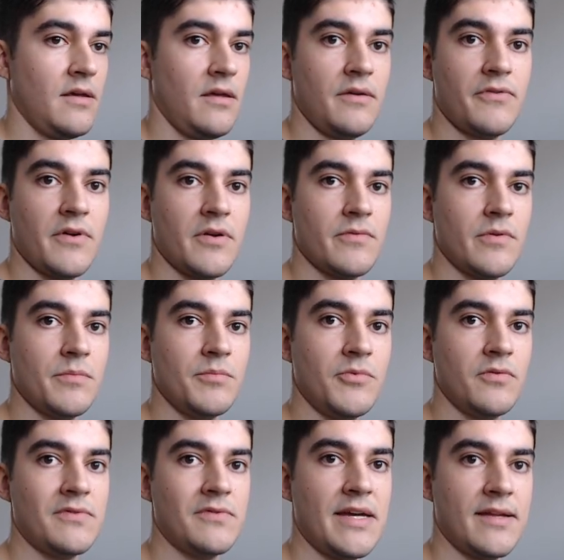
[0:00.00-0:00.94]
If I
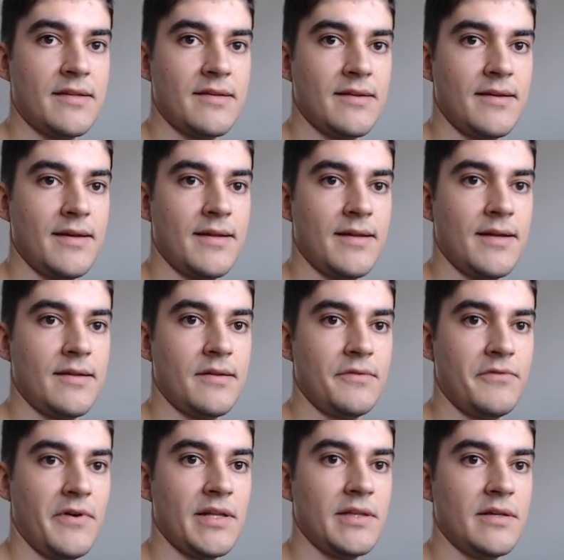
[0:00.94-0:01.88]
remove that and add a
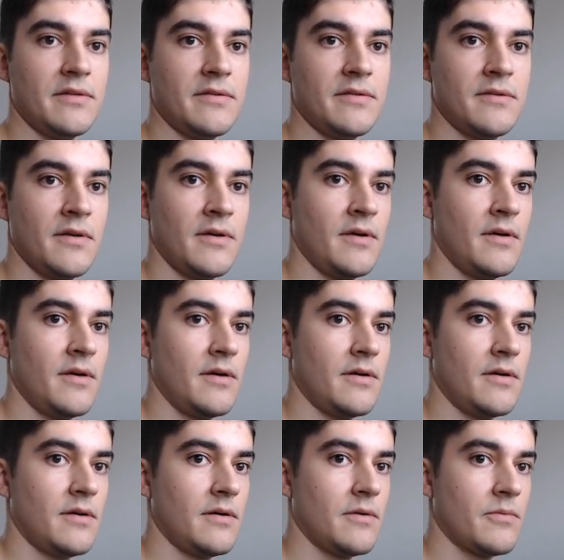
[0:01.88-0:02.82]
valid
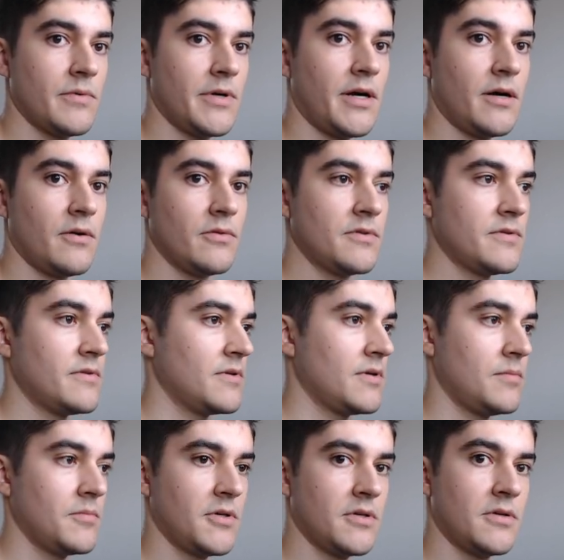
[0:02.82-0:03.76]
route, I'm gonna